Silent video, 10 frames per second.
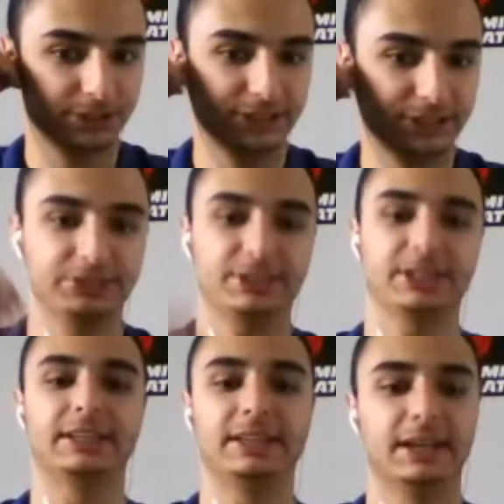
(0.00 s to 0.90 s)
I just think
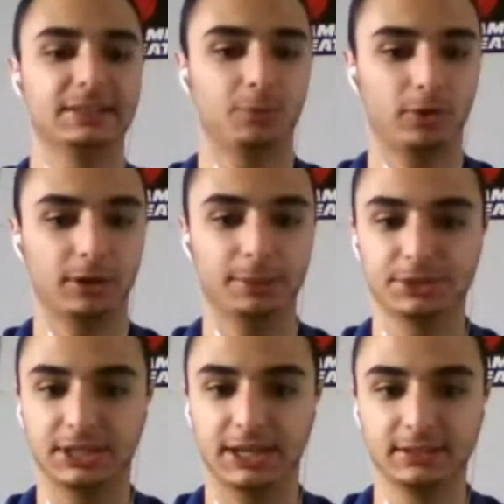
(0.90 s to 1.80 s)
he has more
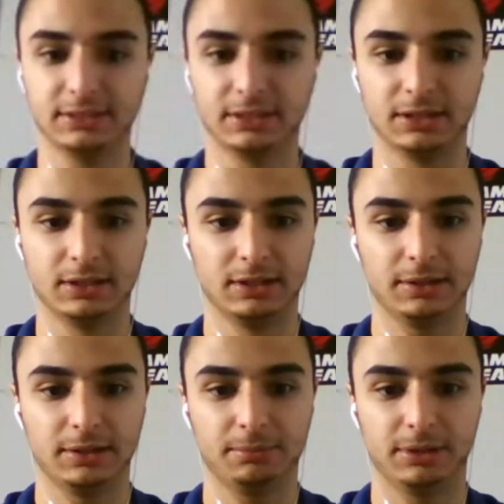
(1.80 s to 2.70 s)
upside.
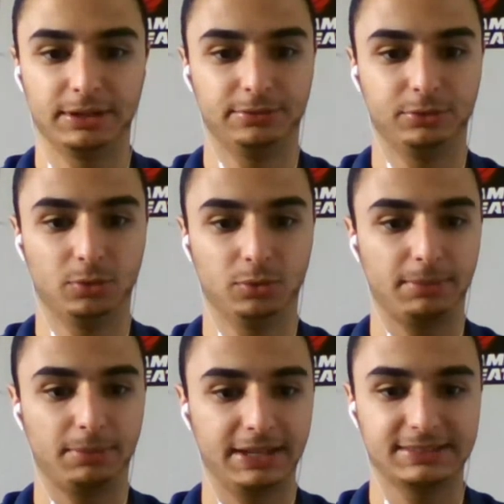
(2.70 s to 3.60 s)
But if you want to
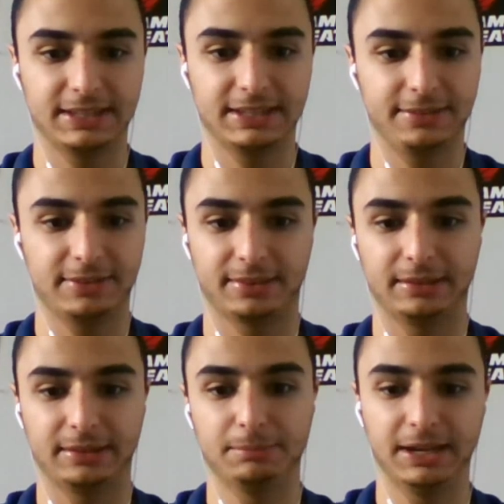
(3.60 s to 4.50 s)
play it safe, I
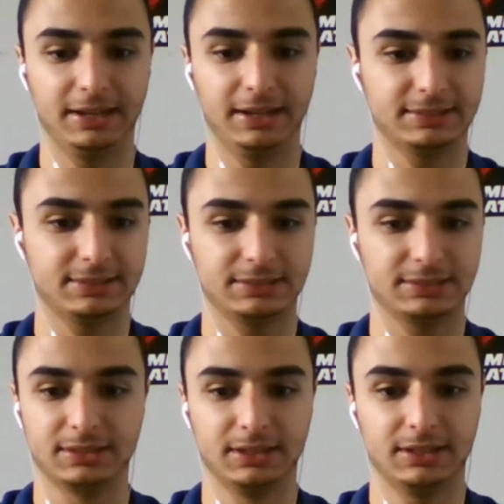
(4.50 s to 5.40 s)
think Bayless
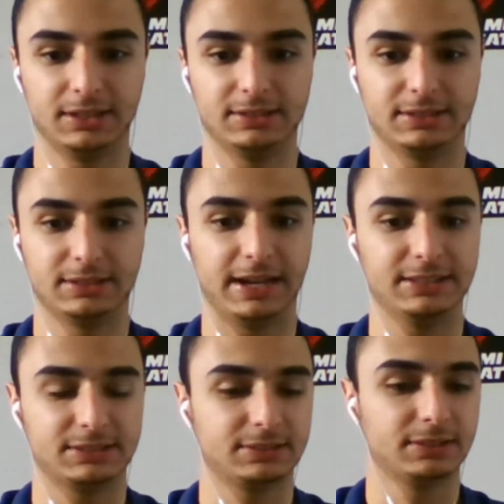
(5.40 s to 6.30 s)
is a
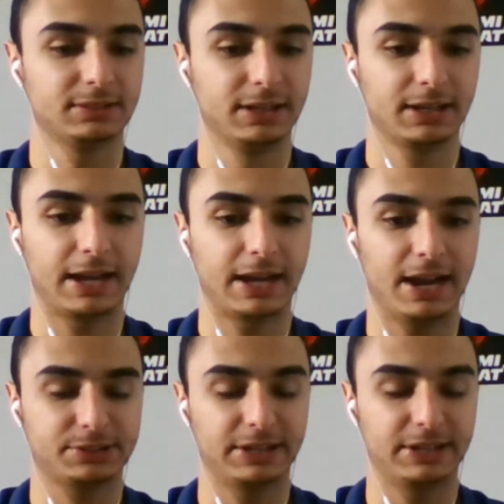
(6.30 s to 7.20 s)
nice
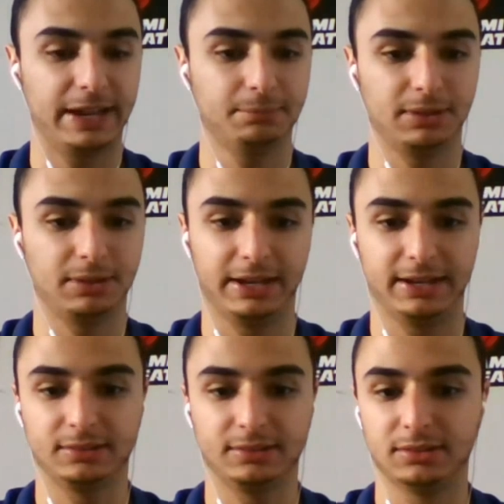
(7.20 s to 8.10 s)
cash game
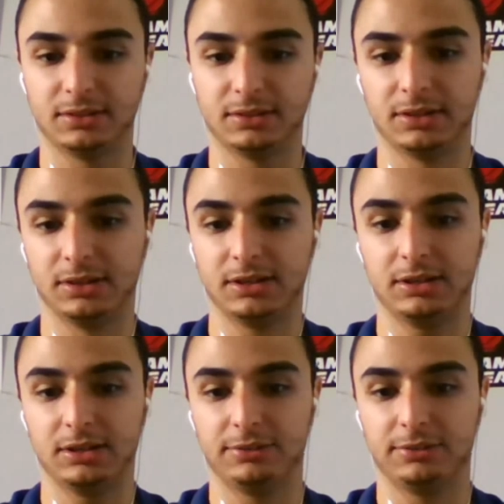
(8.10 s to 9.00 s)
play
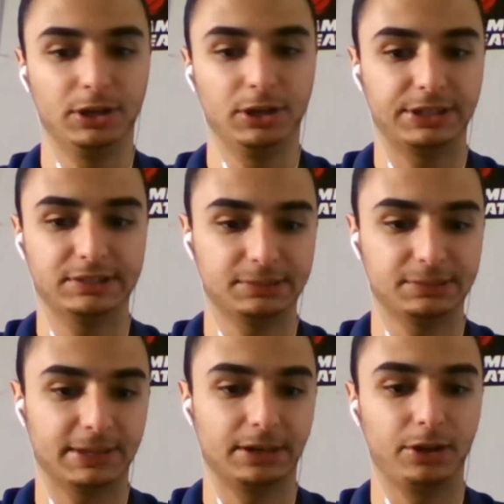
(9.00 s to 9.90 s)
if you're looking to
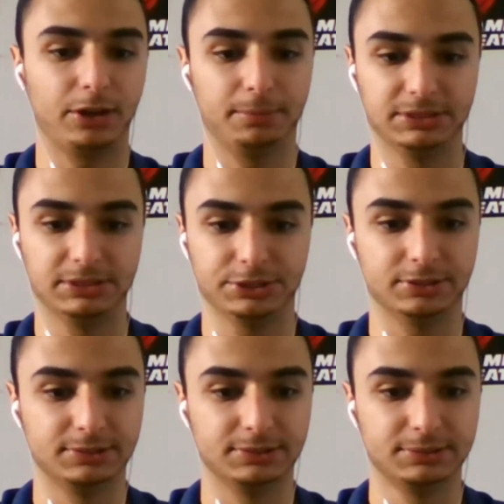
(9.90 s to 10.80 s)
spend on other
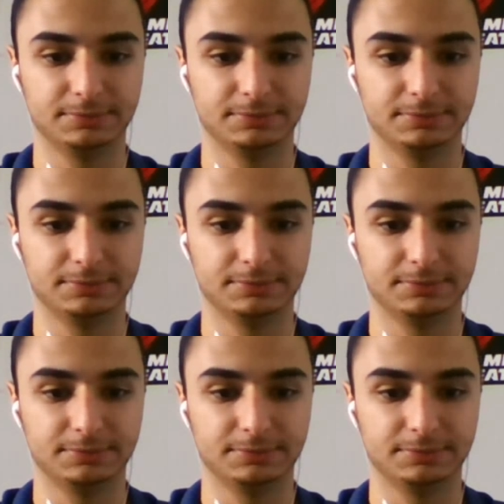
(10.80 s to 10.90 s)
positions.